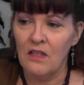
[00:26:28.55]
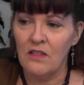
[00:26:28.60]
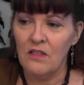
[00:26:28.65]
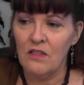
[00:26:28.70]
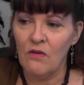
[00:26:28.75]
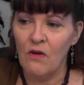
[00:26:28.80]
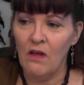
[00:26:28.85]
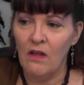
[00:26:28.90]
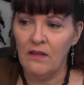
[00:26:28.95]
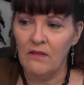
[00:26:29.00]

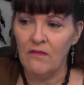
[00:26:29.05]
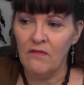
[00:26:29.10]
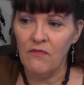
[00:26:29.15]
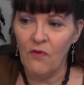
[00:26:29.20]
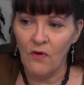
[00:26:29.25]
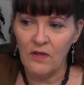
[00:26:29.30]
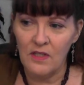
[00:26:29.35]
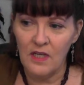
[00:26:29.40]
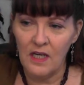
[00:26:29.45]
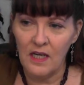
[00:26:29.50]
and so on the
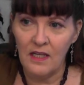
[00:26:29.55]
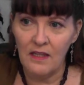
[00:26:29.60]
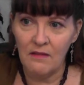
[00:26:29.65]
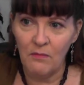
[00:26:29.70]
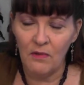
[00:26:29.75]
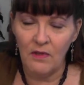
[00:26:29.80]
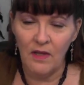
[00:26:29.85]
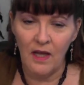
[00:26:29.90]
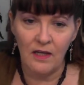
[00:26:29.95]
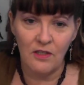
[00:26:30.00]

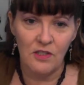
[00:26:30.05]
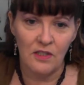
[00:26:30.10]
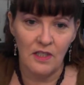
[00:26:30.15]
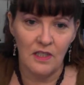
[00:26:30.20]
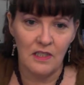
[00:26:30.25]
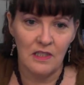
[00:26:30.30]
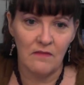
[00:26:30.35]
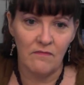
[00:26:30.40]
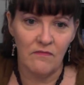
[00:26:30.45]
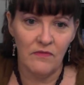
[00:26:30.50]
14th, we'll
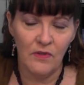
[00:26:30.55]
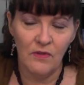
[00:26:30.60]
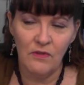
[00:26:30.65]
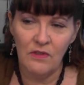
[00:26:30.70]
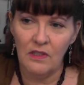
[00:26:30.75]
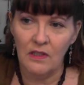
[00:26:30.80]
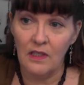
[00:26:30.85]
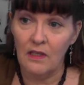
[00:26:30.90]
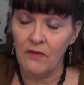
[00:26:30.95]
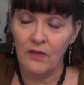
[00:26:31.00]
actually get some
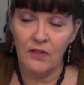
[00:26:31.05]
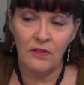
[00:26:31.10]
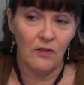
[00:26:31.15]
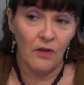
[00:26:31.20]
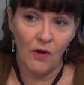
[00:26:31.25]
food delivered.